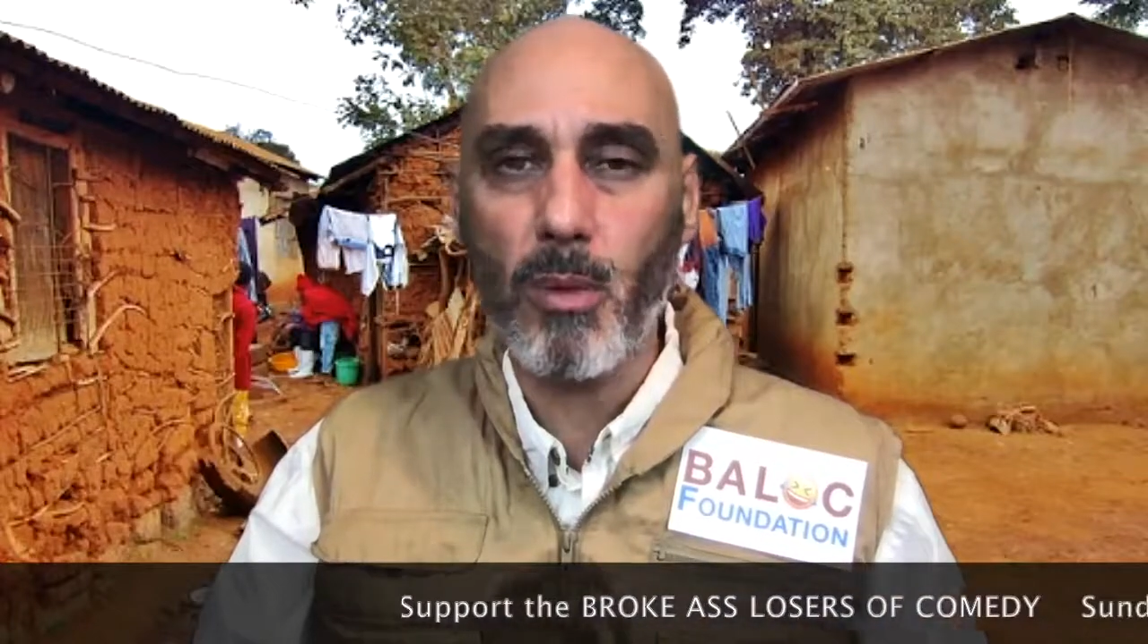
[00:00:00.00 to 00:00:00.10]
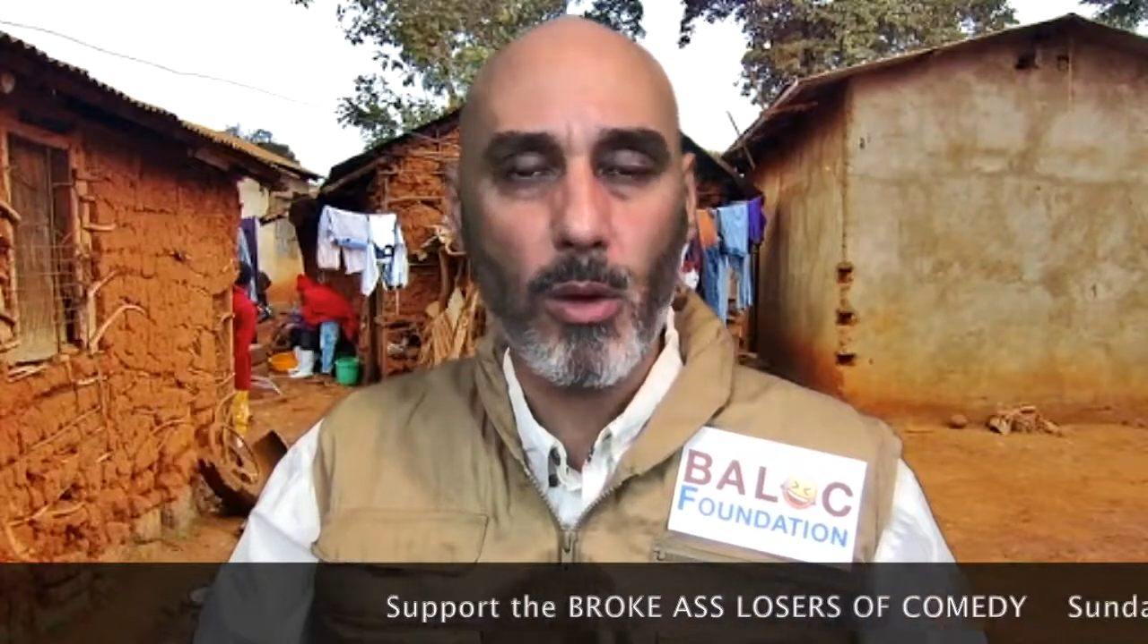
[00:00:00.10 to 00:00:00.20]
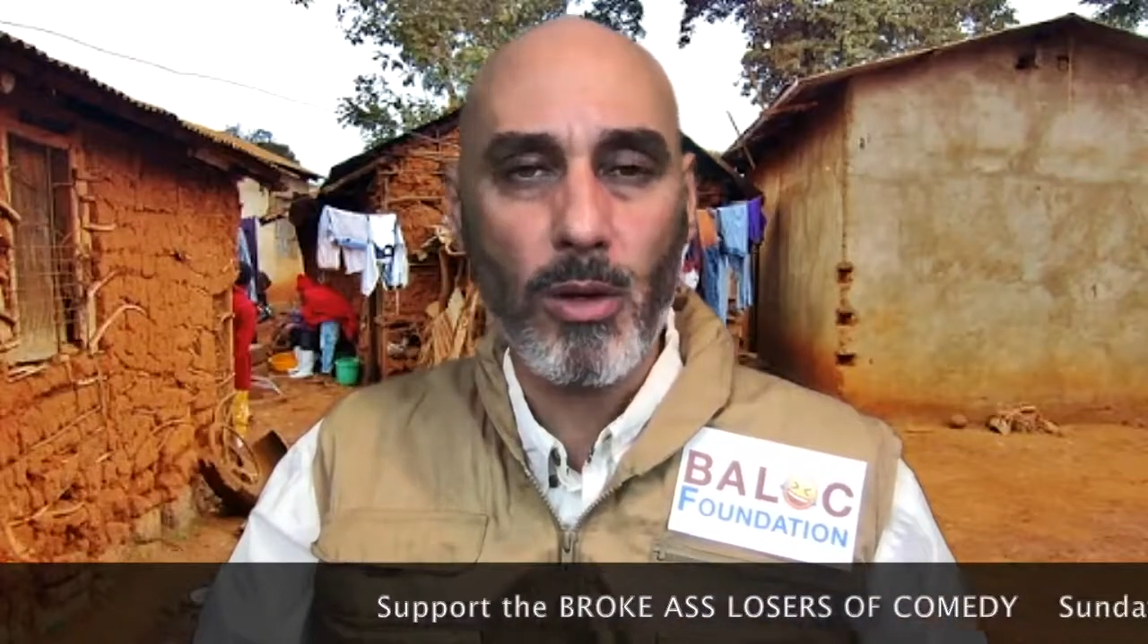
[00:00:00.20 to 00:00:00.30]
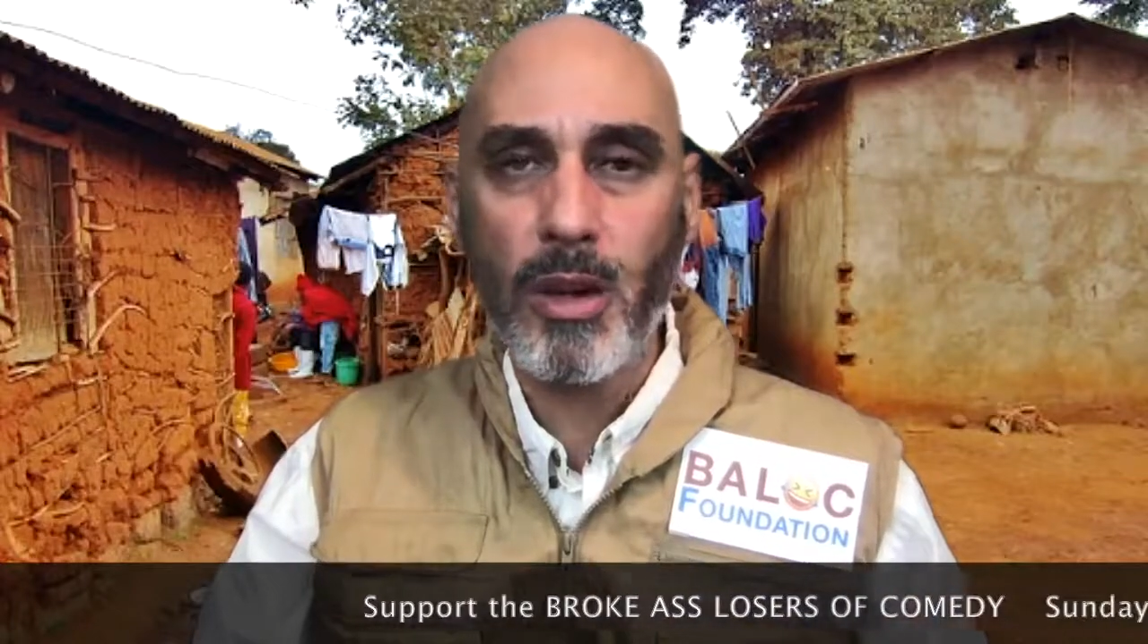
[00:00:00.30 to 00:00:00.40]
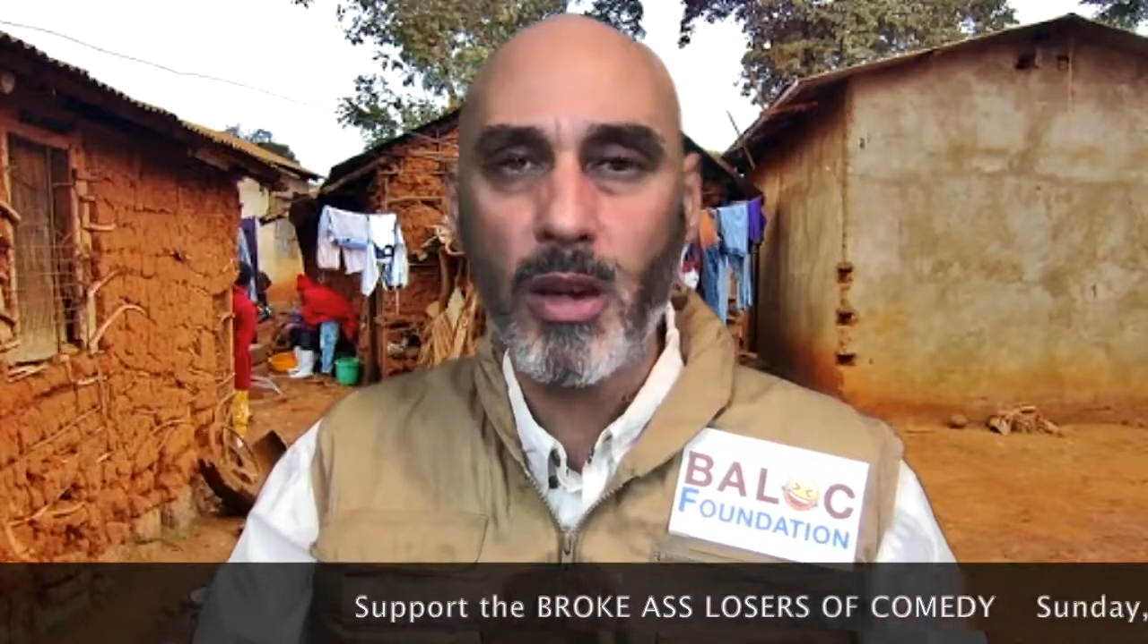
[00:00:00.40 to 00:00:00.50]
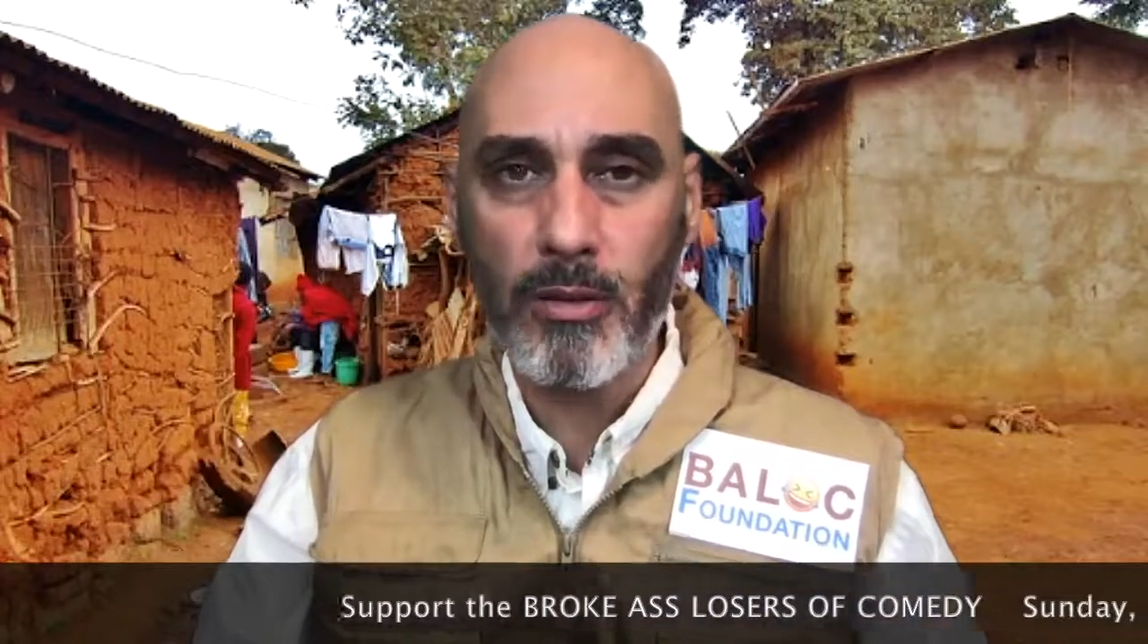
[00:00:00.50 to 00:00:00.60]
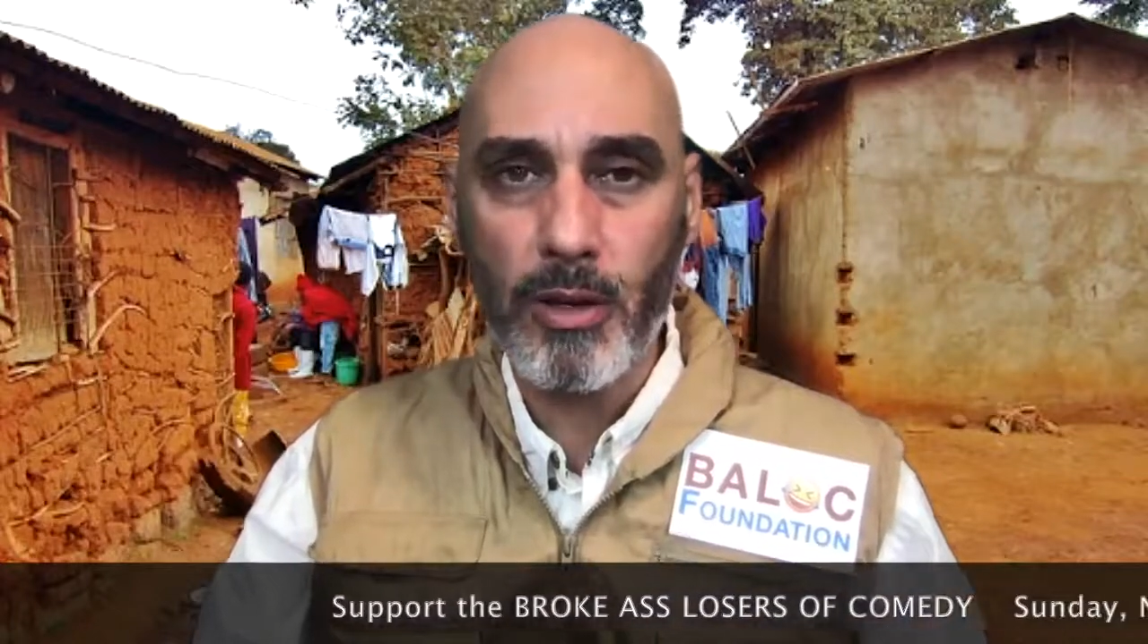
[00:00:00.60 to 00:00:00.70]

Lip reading: more than ever.